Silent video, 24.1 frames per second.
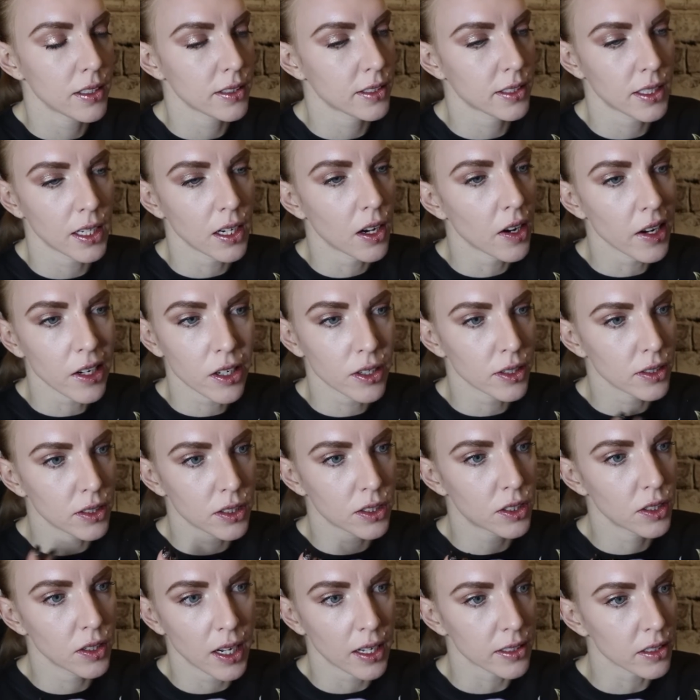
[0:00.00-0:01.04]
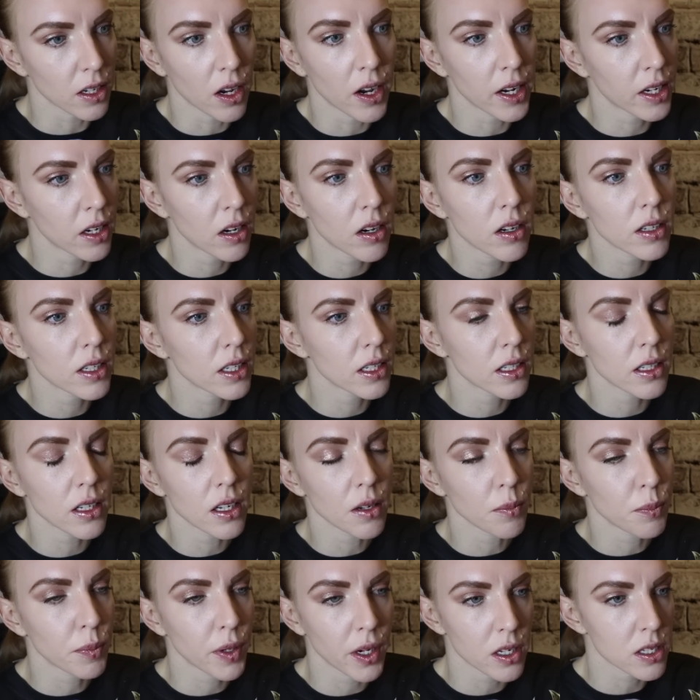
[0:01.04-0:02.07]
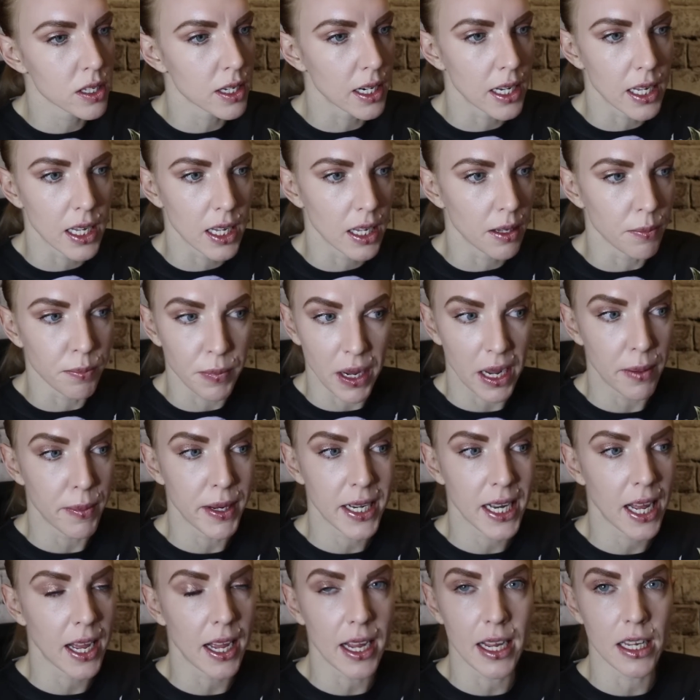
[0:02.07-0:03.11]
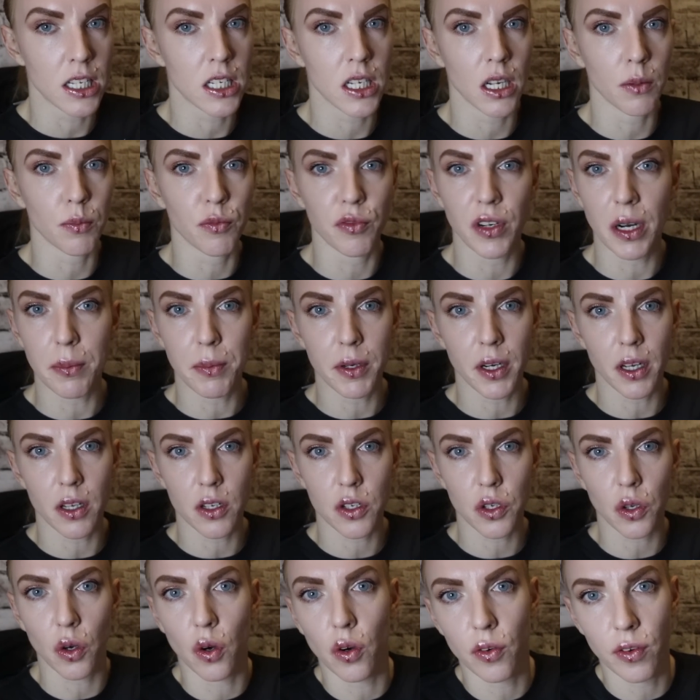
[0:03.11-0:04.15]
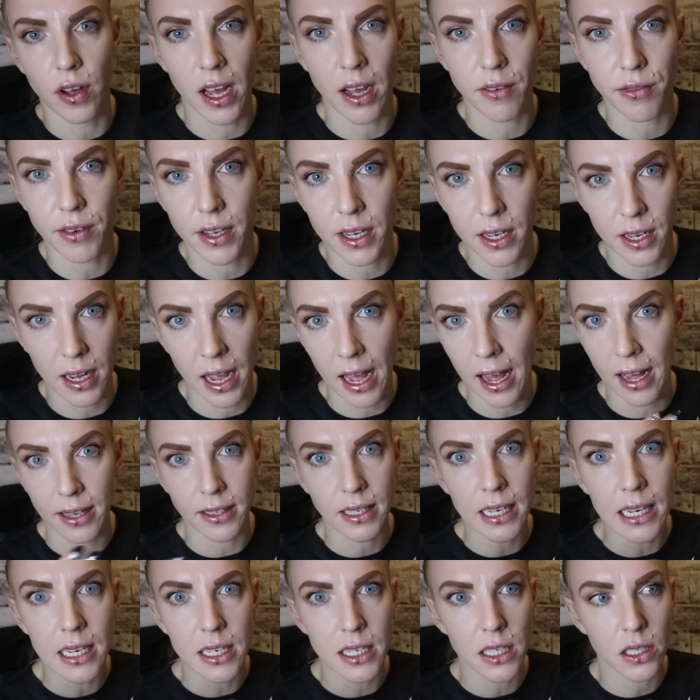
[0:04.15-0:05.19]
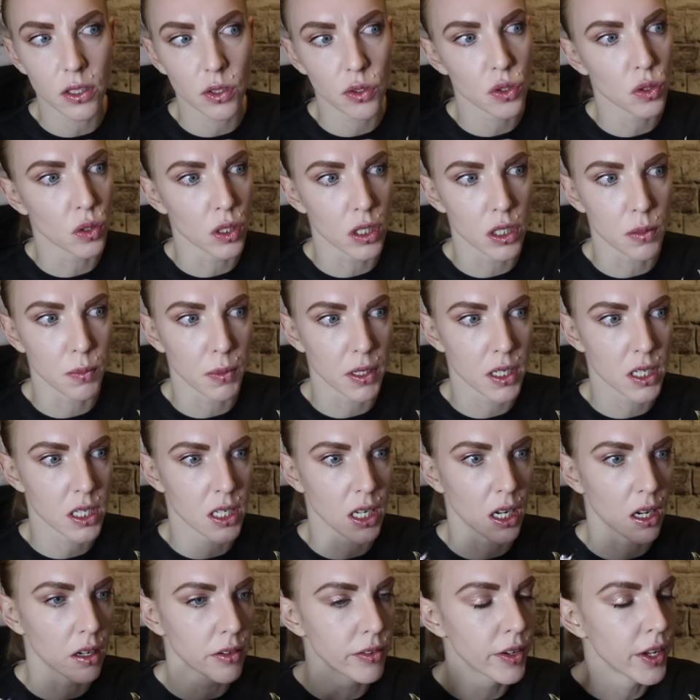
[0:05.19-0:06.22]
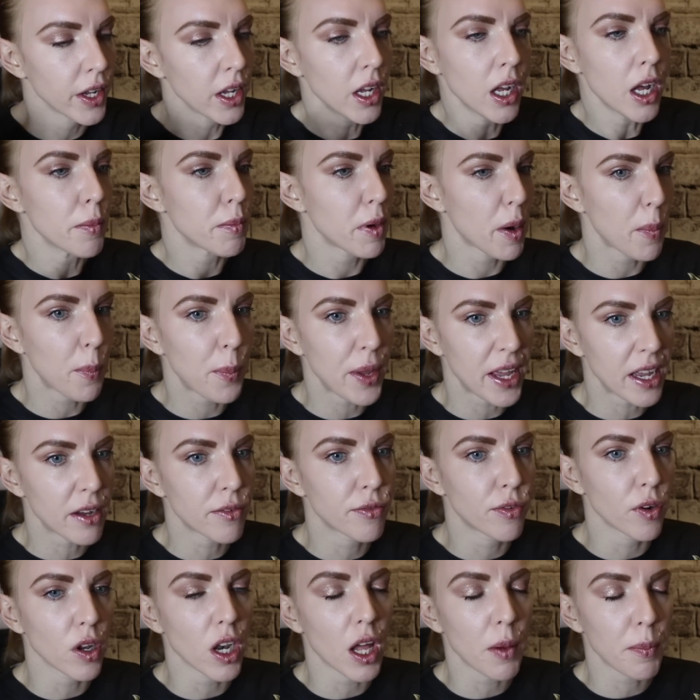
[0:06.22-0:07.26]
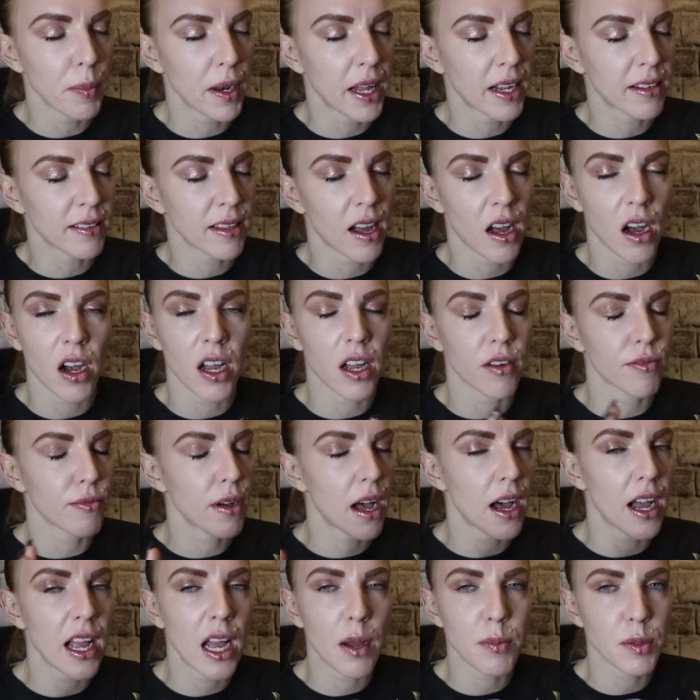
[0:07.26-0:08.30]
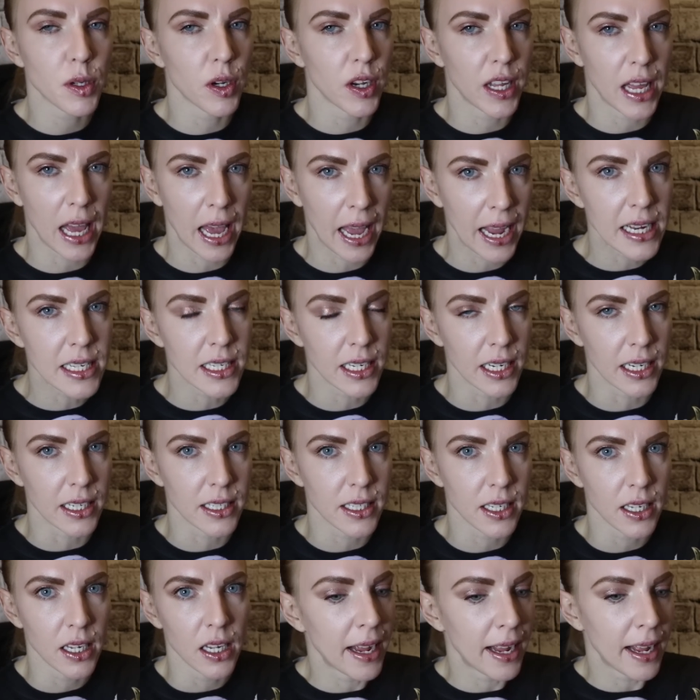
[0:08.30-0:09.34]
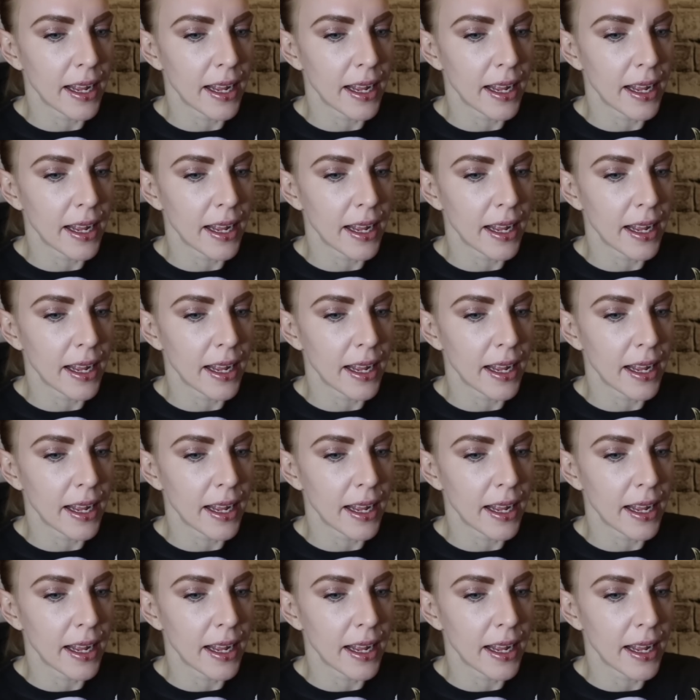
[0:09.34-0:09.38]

See, I couldn't do that. I can't personally, maybe that is some remnants of having had eating disorders myself but being full up like that, I, I absolutely hate it.